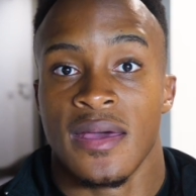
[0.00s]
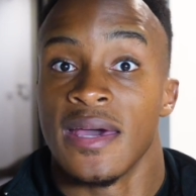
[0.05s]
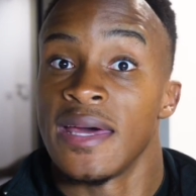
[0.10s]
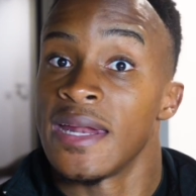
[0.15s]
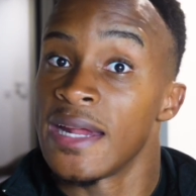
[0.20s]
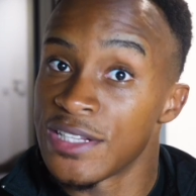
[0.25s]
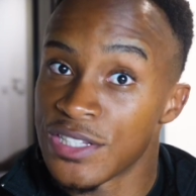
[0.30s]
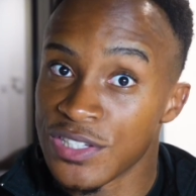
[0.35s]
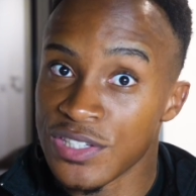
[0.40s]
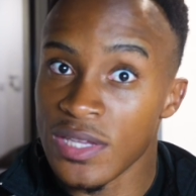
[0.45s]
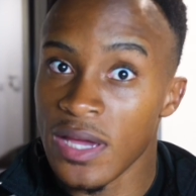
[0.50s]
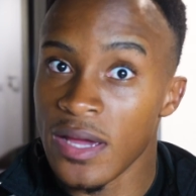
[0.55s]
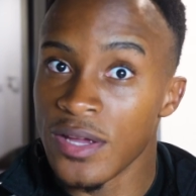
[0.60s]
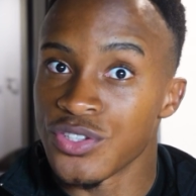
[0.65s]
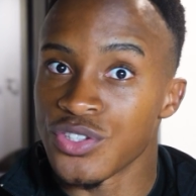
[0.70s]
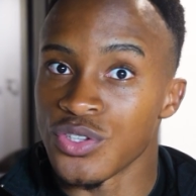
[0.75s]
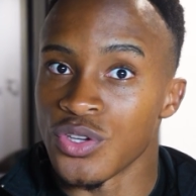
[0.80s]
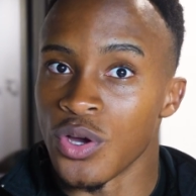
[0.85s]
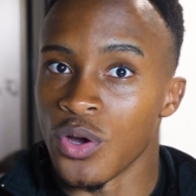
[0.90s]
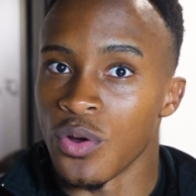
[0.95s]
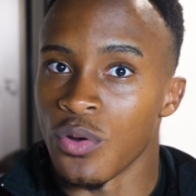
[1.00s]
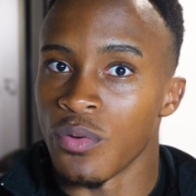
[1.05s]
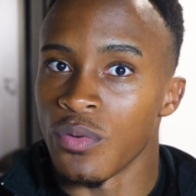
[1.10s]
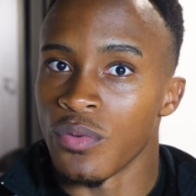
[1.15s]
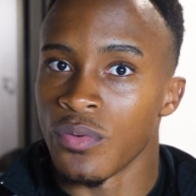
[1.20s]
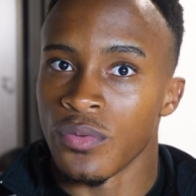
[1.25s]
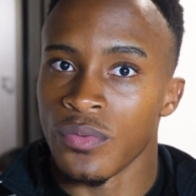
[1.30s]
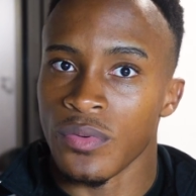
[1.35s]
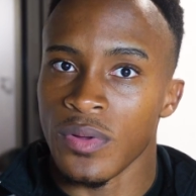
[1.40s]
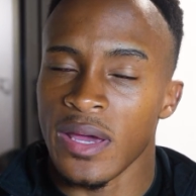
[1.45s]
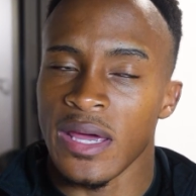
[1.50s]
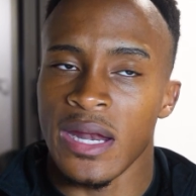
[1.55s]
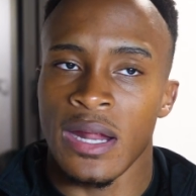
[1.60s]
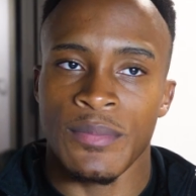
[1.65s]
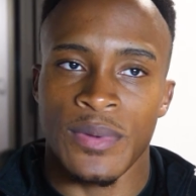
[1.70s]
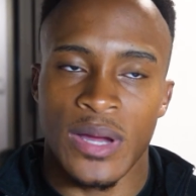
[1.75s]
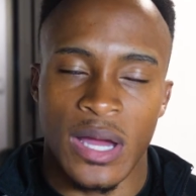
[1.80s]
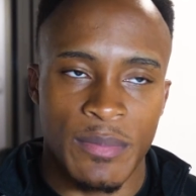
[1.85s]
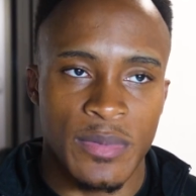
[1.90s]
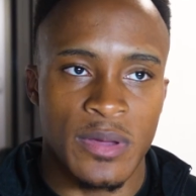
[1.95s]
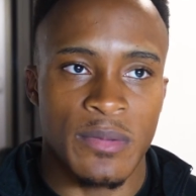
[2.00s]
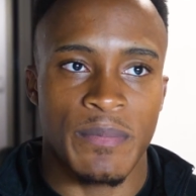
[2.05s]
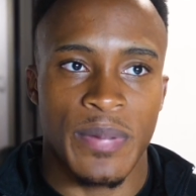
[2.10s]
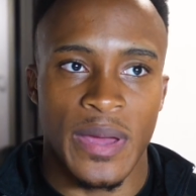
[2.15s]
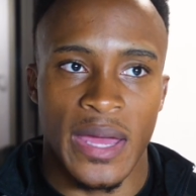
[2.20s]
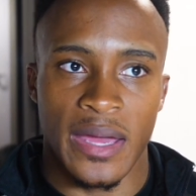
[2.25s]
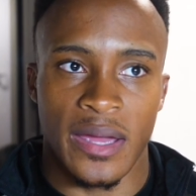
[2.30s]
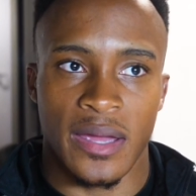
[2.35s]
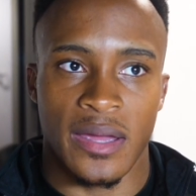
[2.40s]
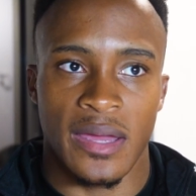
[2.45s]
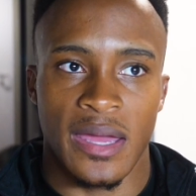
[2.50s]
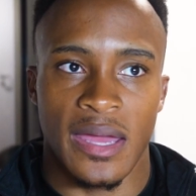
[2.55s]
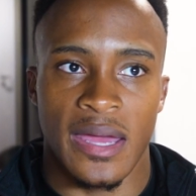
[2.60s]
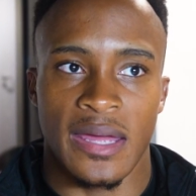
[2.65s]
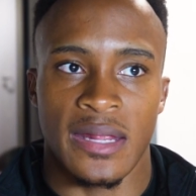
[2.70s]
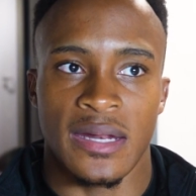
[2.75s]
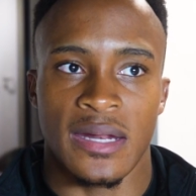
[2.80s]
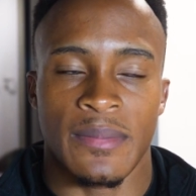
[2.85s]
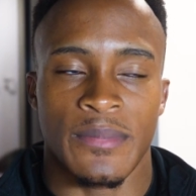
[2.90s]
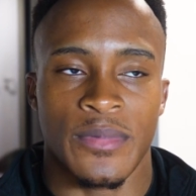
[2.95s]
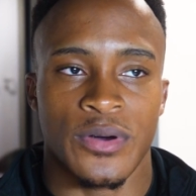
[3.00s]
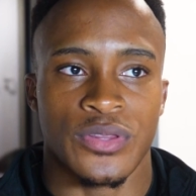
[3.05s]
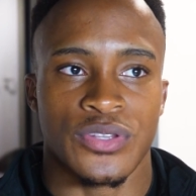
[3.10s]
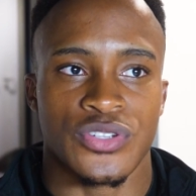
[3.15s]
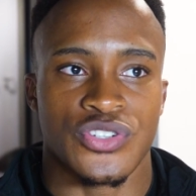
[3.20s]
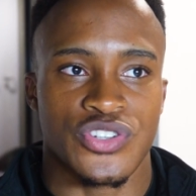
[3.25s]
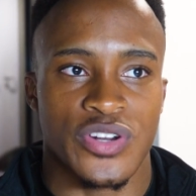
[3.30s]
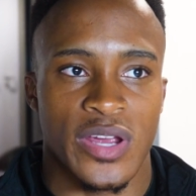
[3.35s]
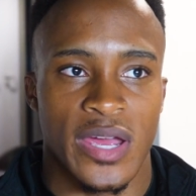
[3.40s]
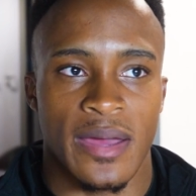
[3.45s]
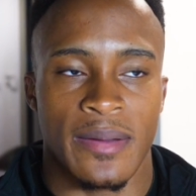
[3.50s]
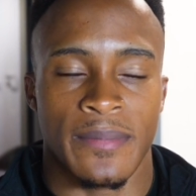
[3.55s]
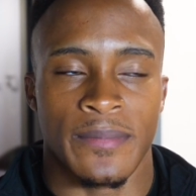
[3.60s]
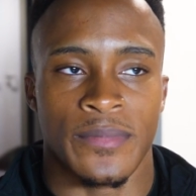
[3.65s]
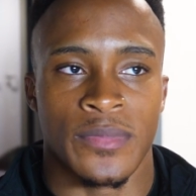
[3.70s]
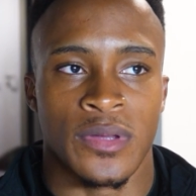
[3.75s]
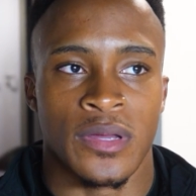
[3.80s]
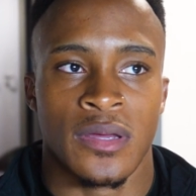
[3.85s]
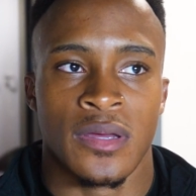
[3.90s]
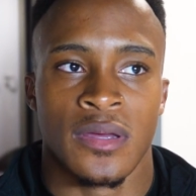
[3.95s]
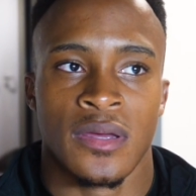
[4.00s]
And I decided to go. And I'm coming back and I'm on the tram.